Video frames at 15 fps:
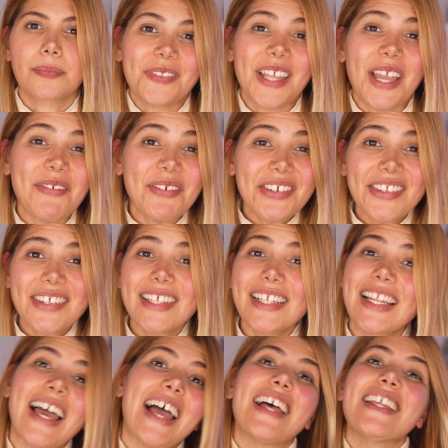
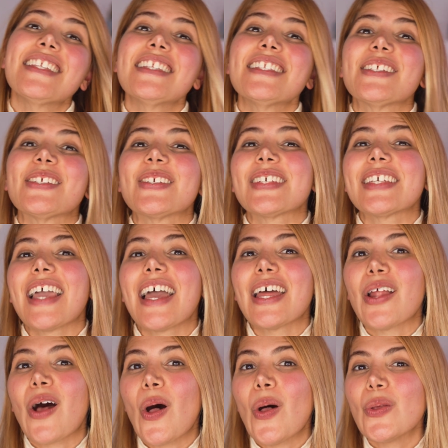Nevertheless, you
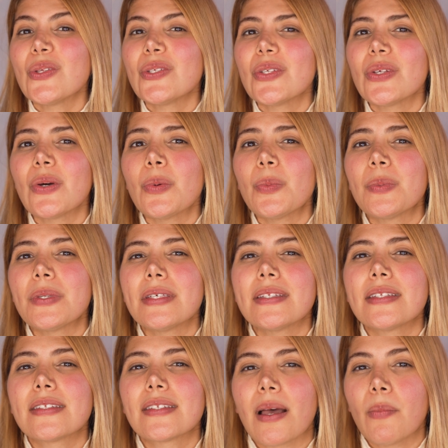can also be
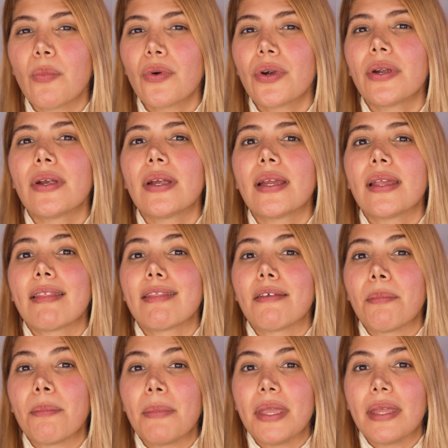somewhere in the
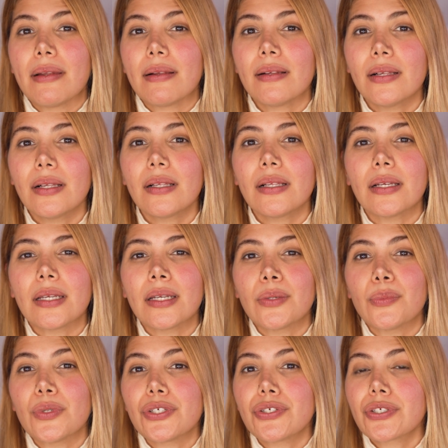middle,
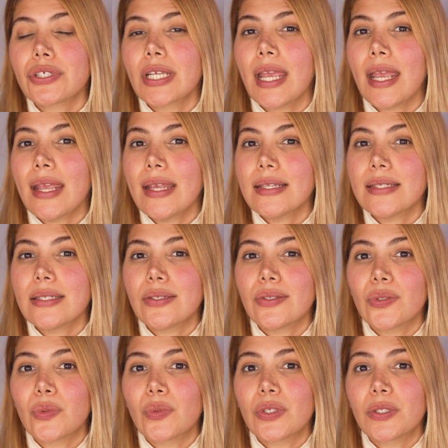in which case
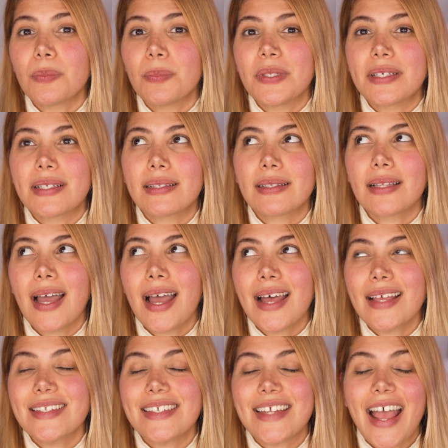you would be
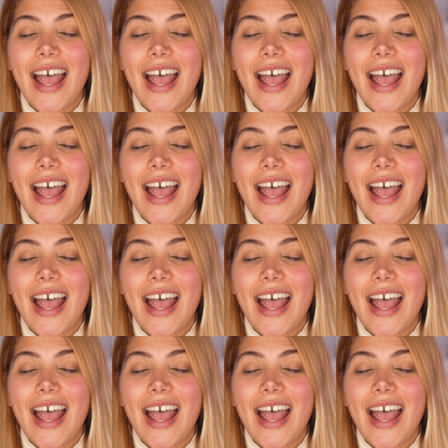classed